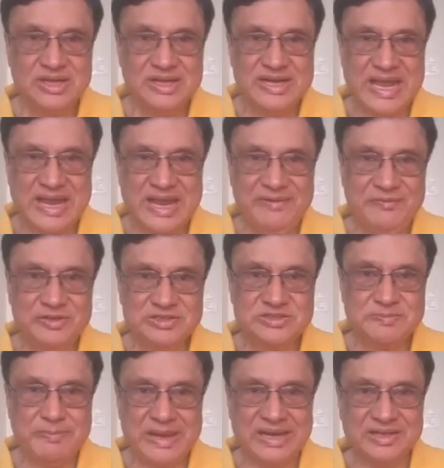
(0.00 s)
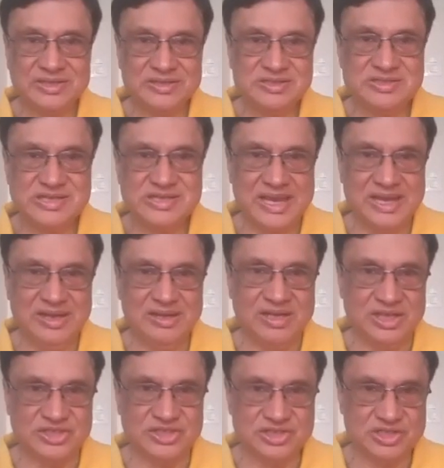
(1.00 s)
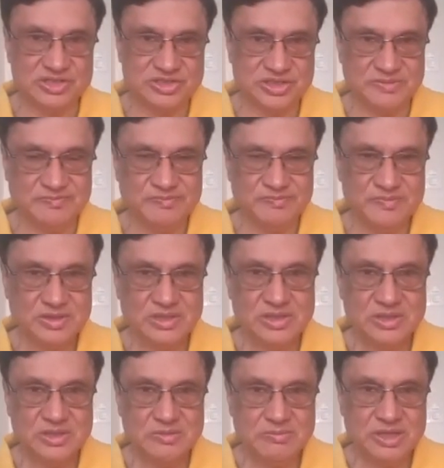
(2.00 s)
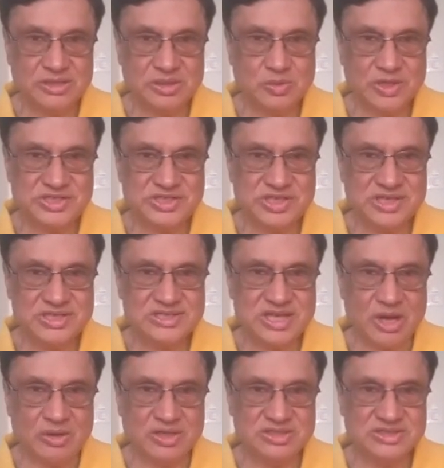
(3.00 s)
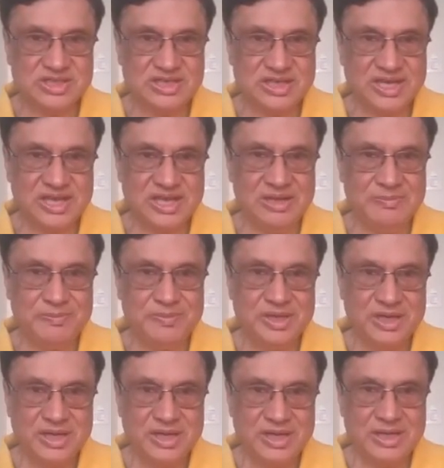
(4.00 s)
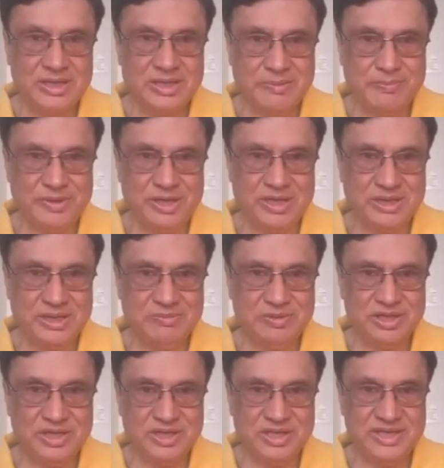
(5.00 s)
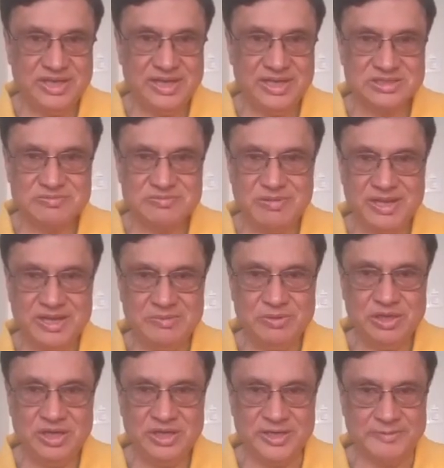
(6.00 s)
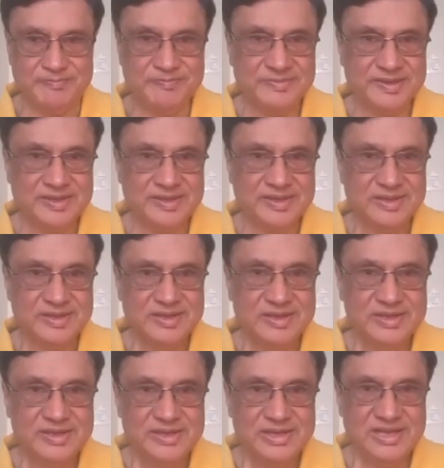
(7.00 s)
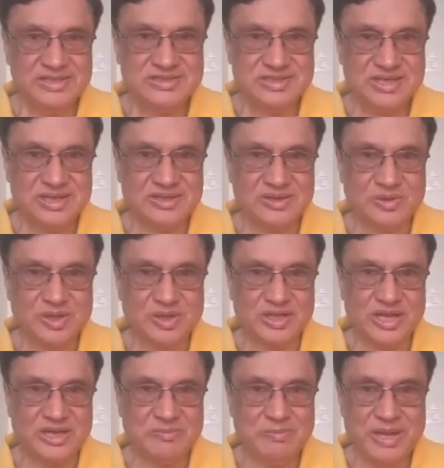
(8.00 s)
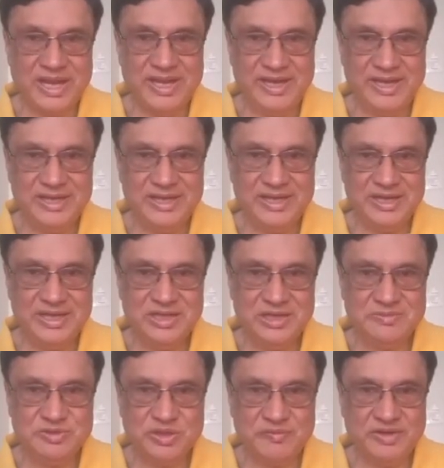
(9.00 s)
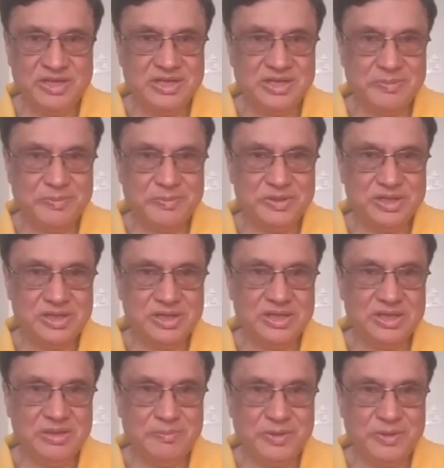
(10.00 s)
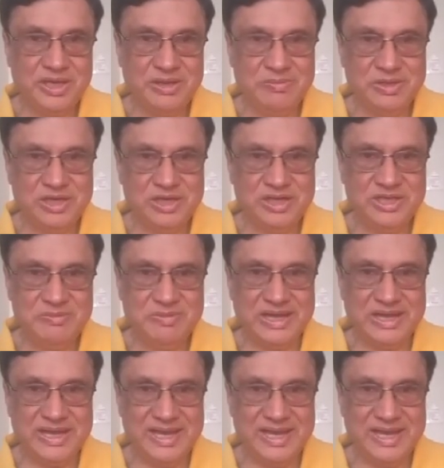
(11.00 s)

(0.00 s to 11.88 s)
diverse patterns and relationships. But the question is, how does it help interpretability and explainability? Let's take a look at that. By in terms of interpretability, by